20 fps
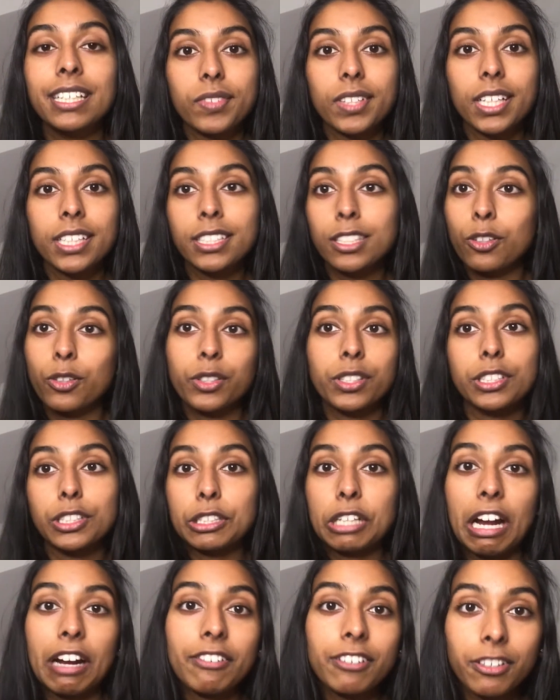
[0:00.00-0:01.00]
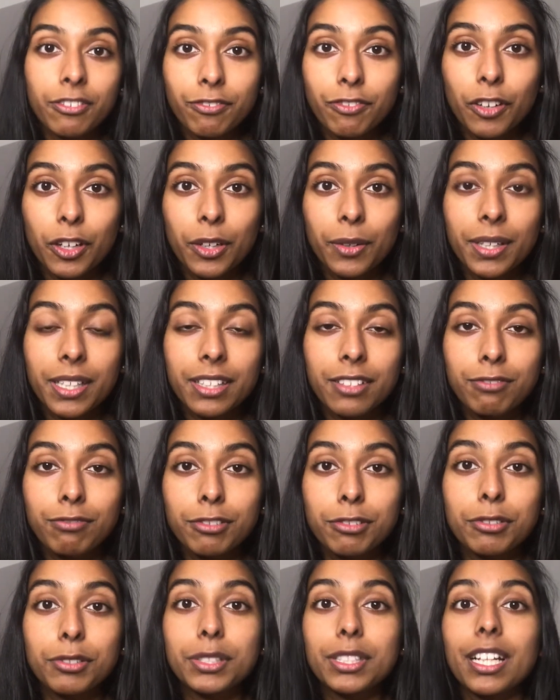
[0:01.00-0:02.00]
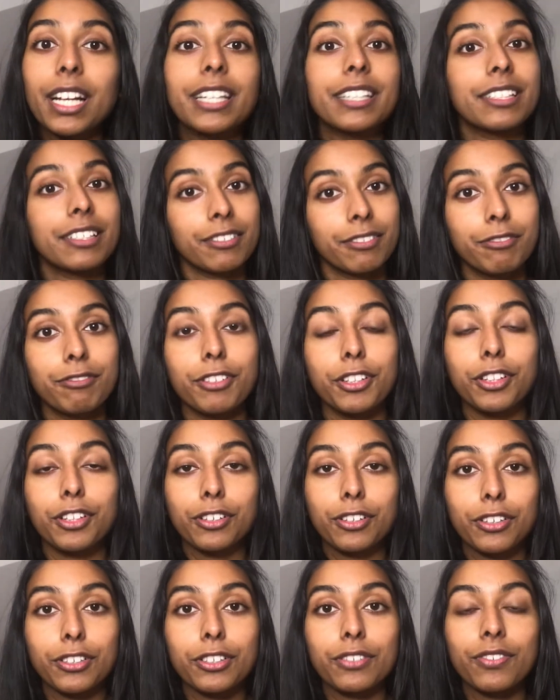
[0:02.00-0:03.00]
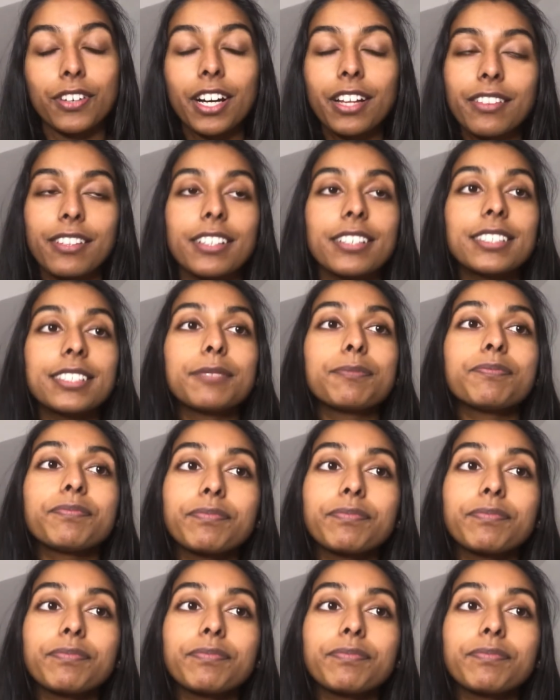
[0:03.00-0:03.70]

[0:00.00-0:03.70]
as long as you carry on following the rules, like for the good of others.